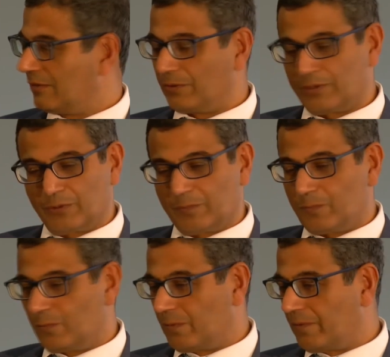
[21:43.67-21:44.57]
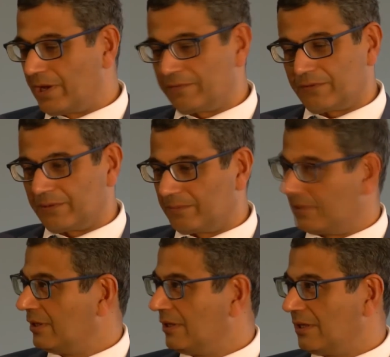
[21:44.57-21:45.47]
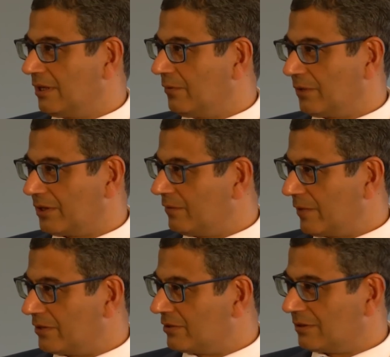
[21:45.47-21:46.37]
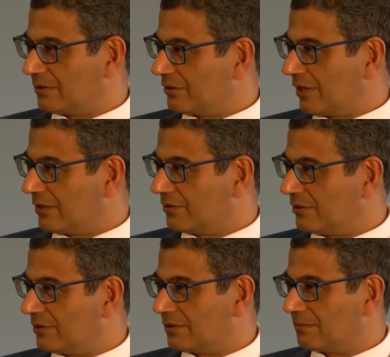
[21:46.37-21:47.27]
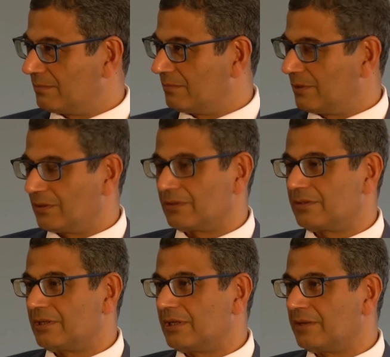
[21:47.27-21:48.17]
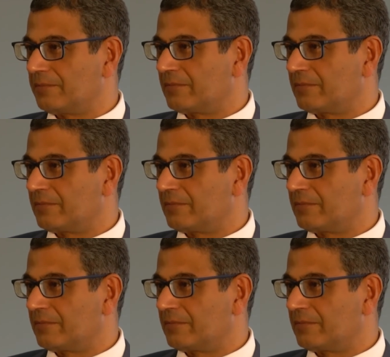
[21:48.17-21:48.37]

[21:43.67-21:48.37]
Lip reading: We're going to move away from our conventional strategies because the